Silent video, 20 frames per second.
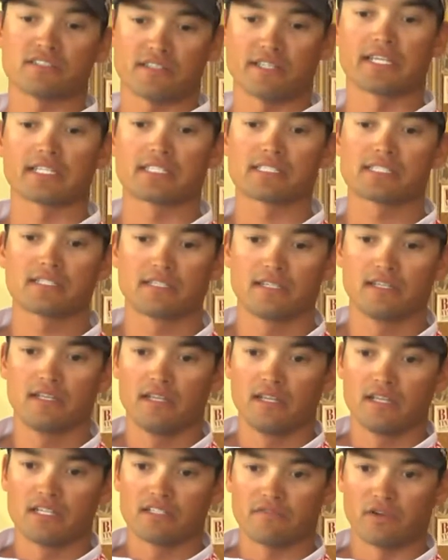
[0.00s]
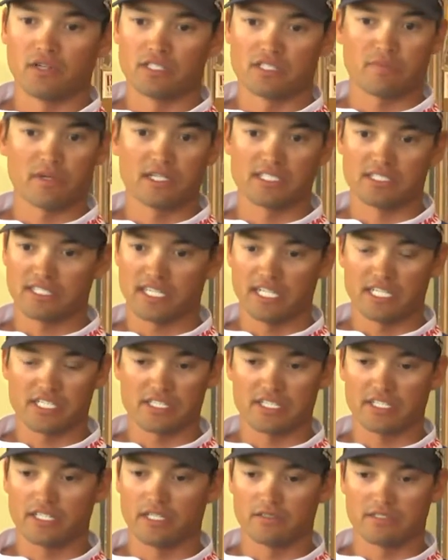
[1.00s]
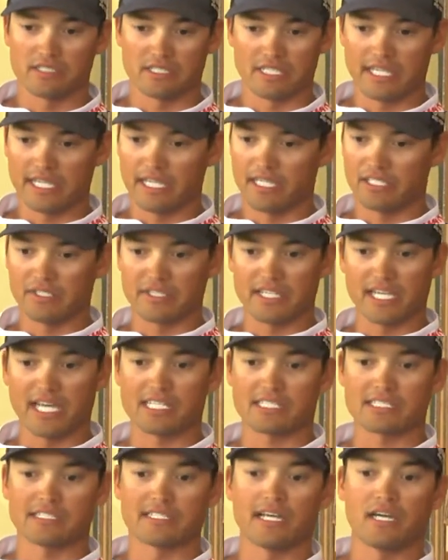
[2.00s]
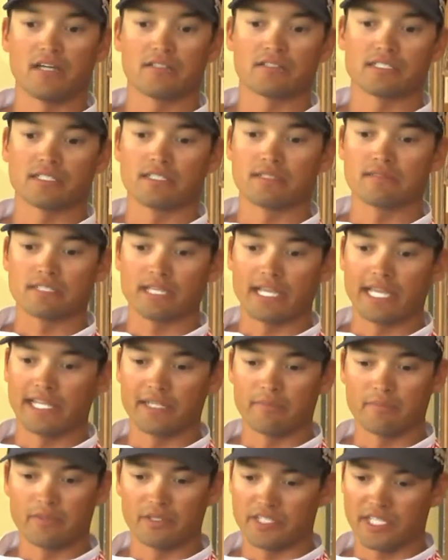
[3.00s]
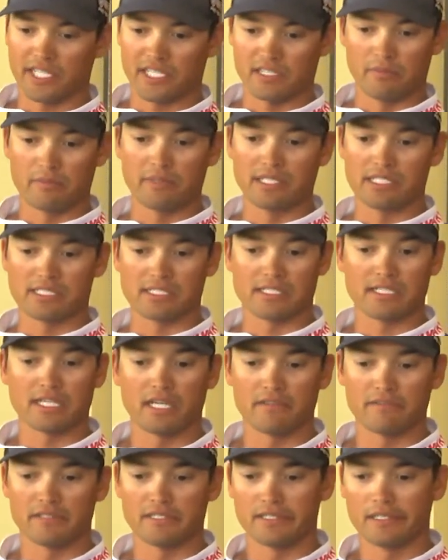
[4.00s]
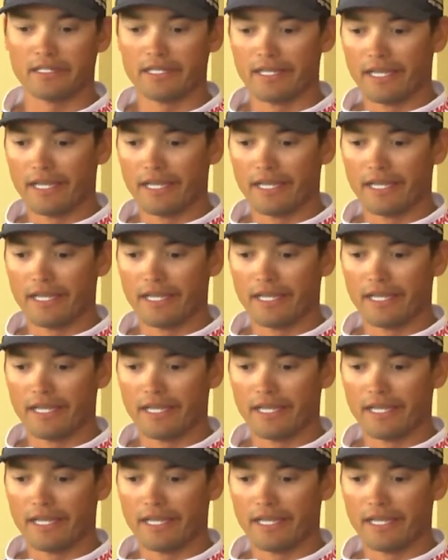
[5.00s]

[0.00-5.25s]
thanks. As far as presentation goes, again, you cast it out to any particular piece of cover,